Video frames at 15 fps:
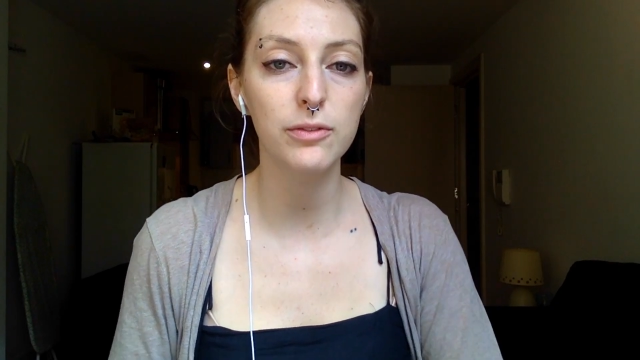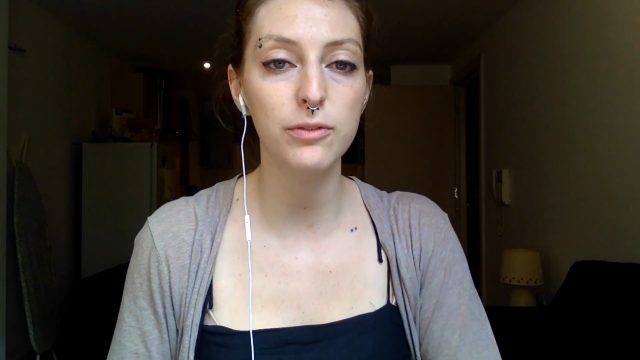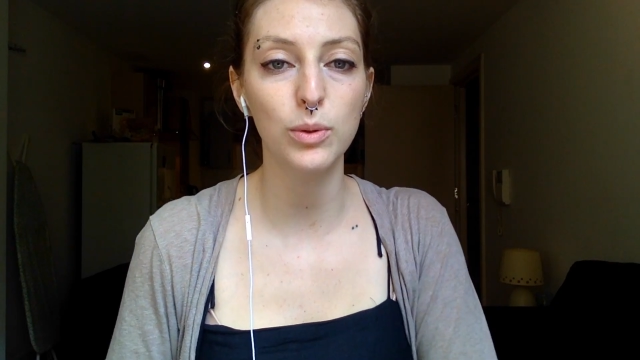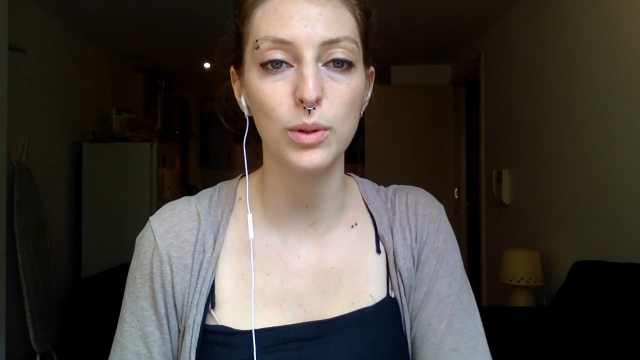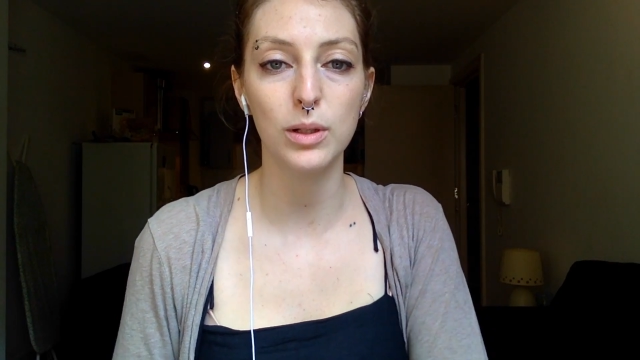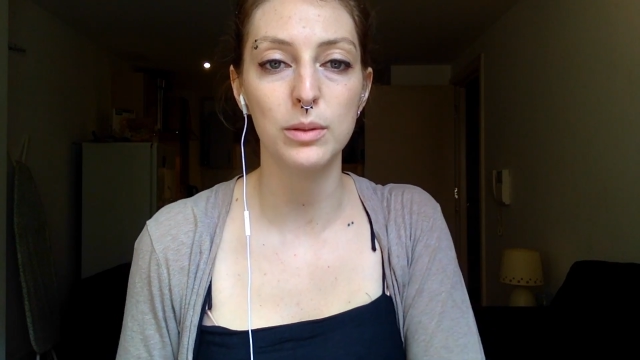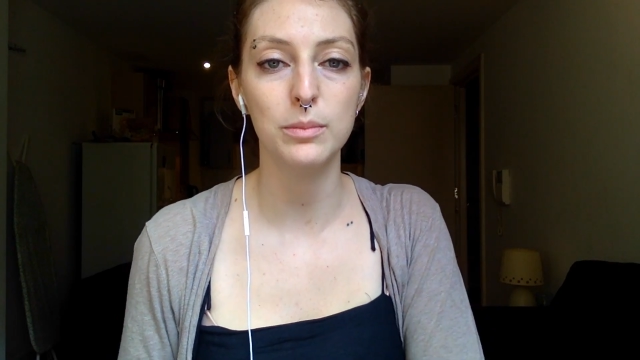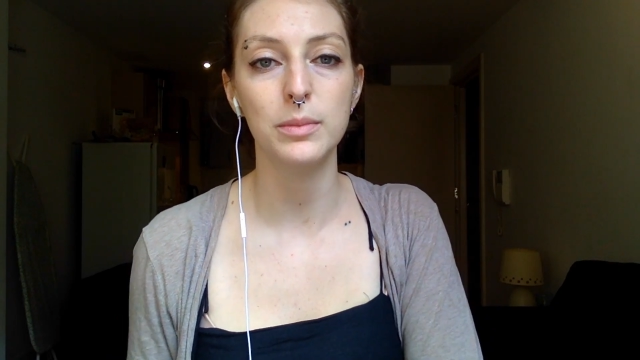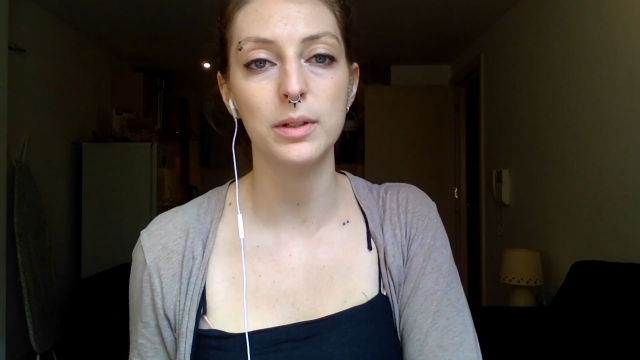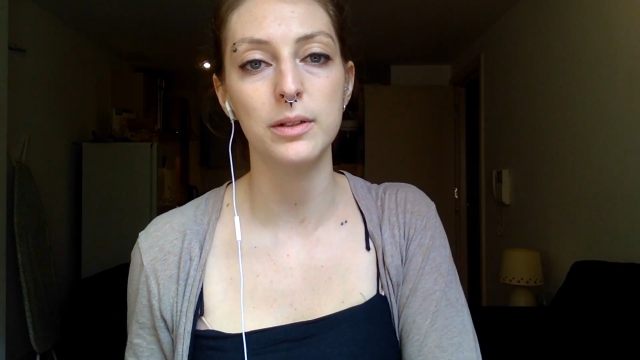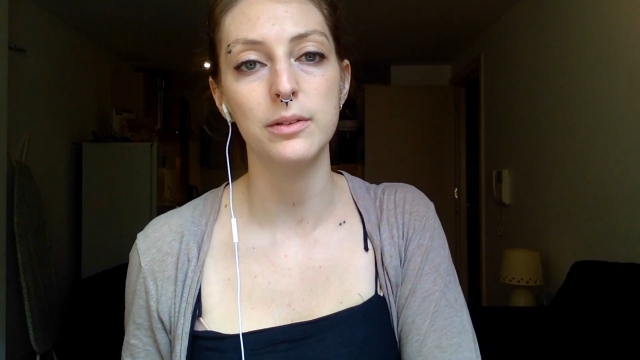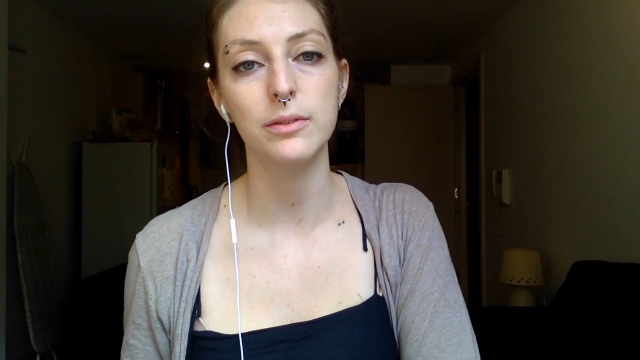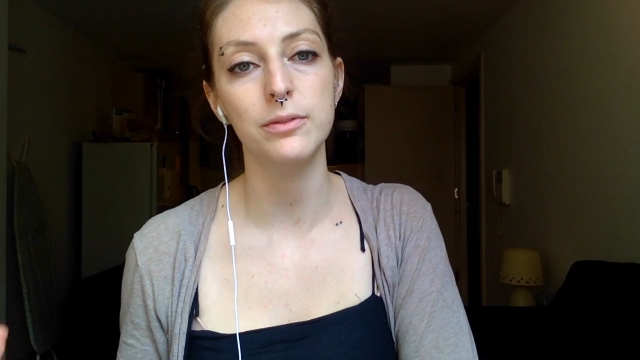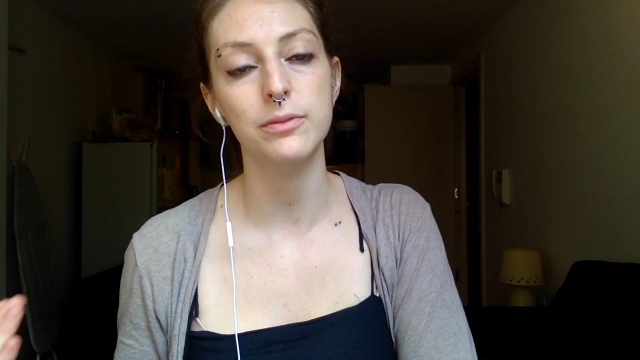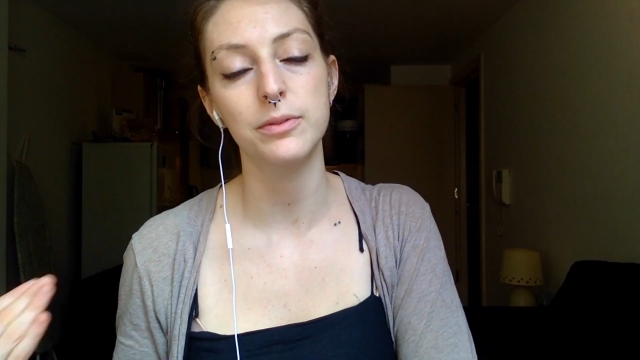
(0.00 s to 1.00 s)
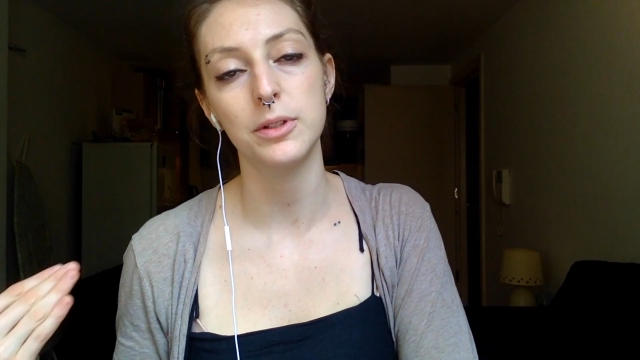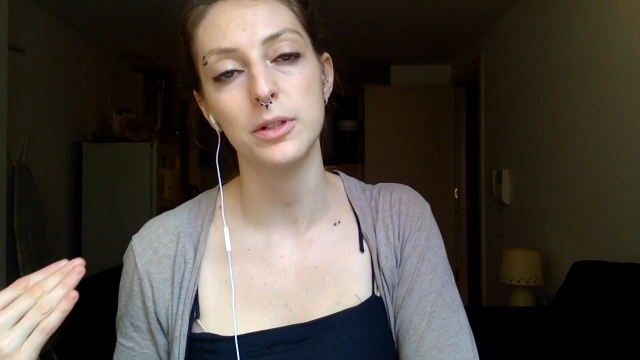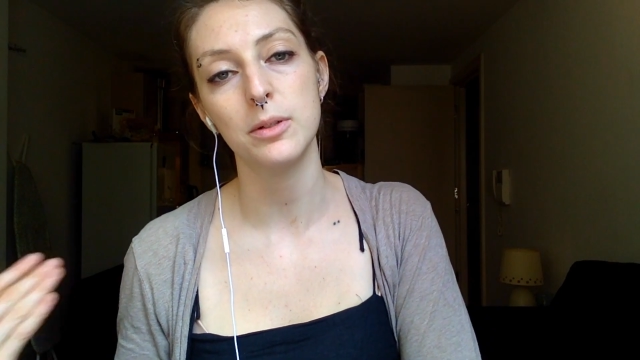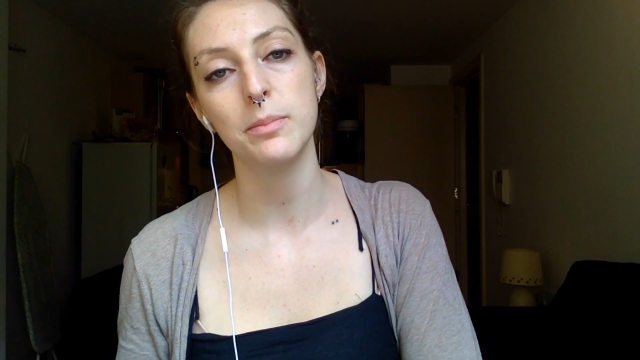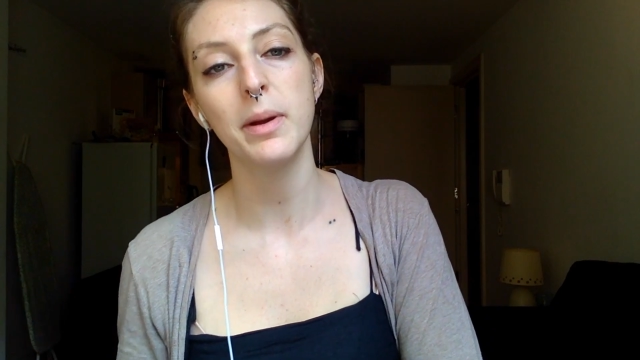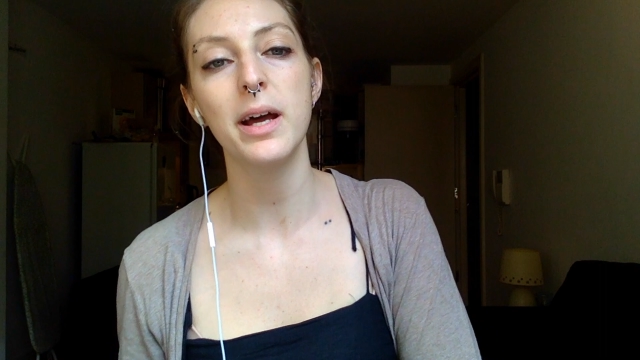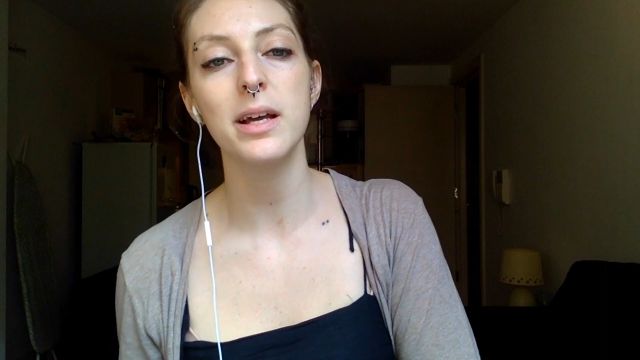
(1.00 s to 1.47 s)
form of
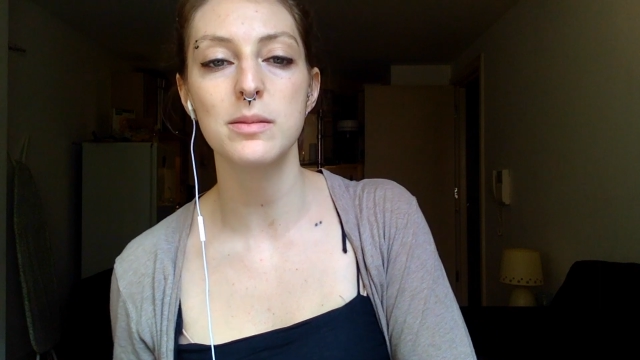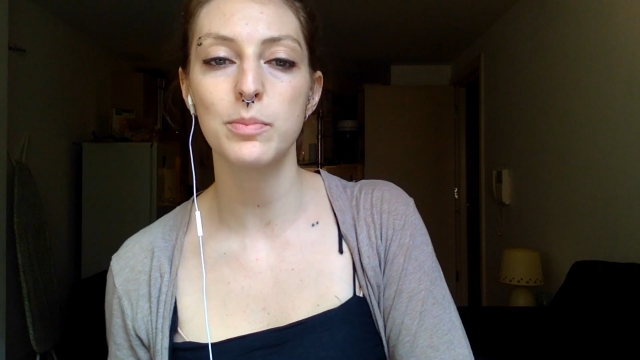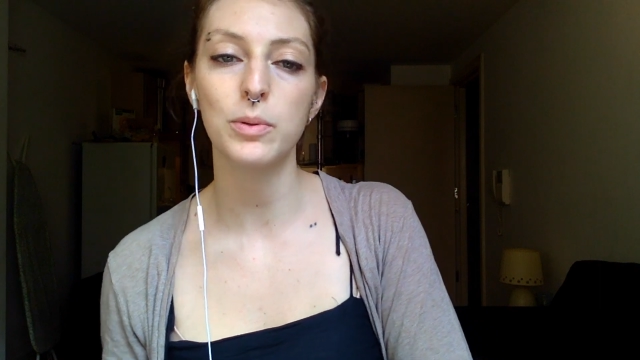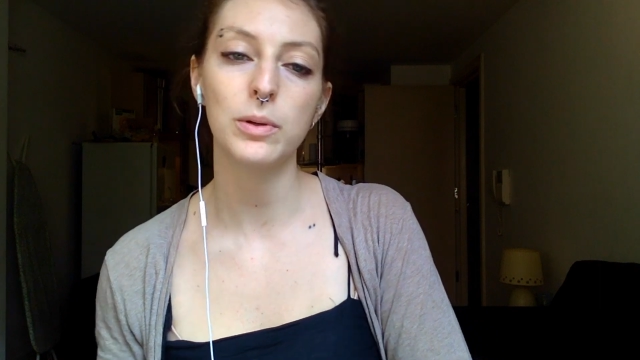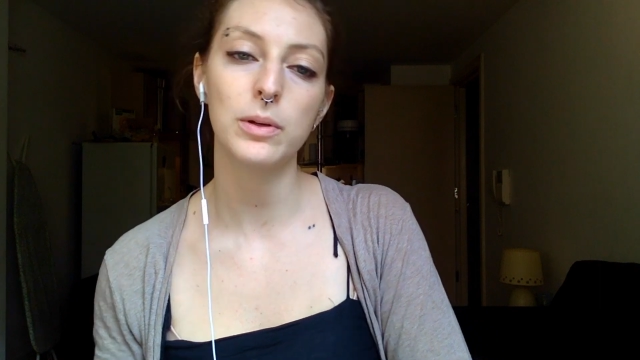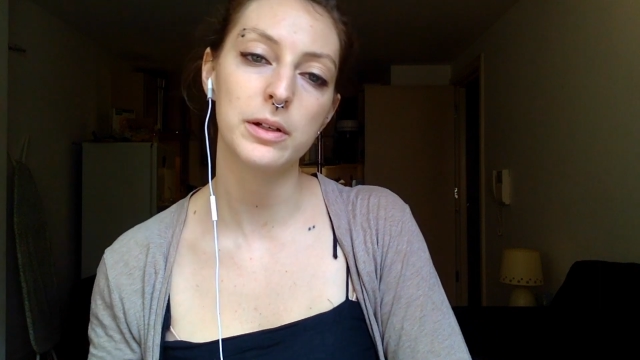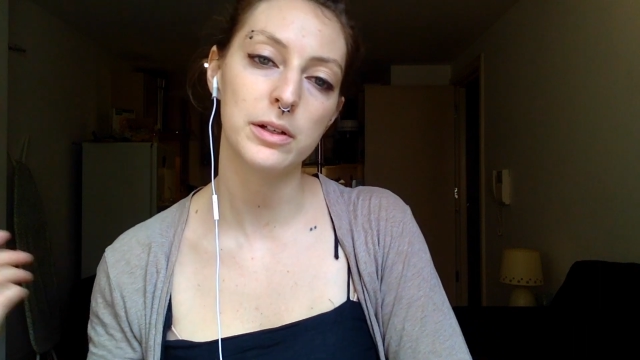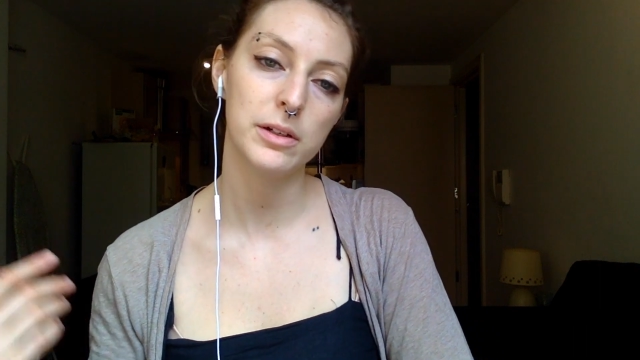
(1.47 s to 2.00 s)
your passport,